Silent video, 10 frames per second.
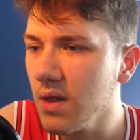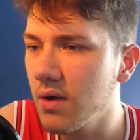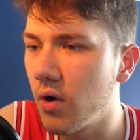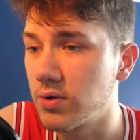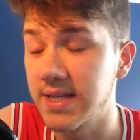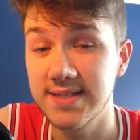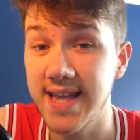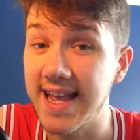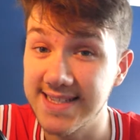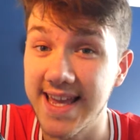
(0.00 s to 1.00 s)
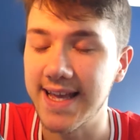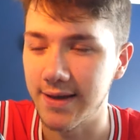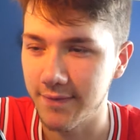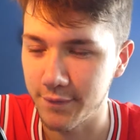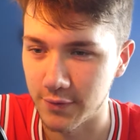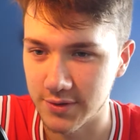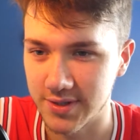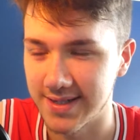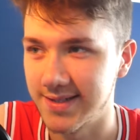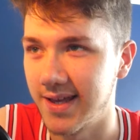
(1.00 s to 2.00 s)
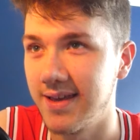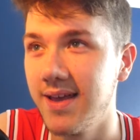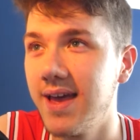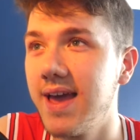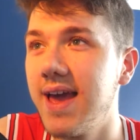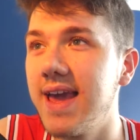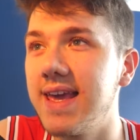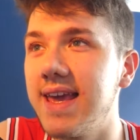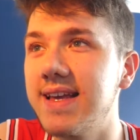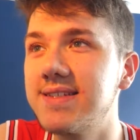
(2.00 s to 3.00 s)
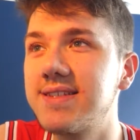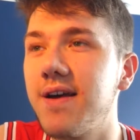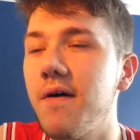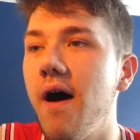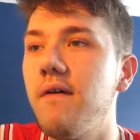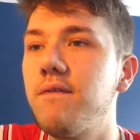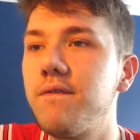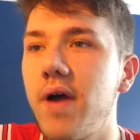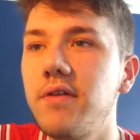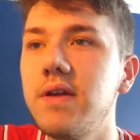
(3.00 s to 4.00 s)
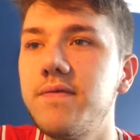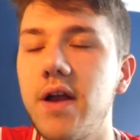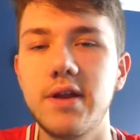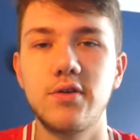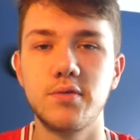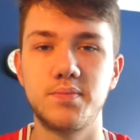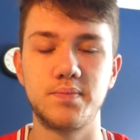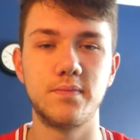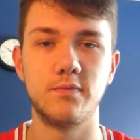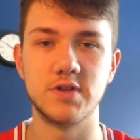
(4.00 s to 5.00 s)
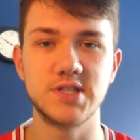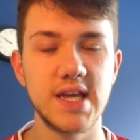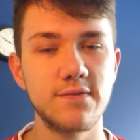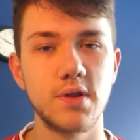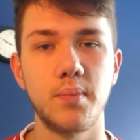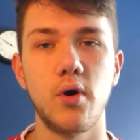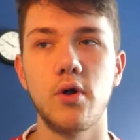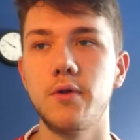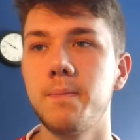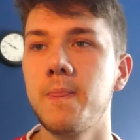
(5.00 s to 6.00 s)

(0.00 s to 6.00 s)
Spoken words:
Or dictating front, should I say. He is a very, very good receiver of the ball,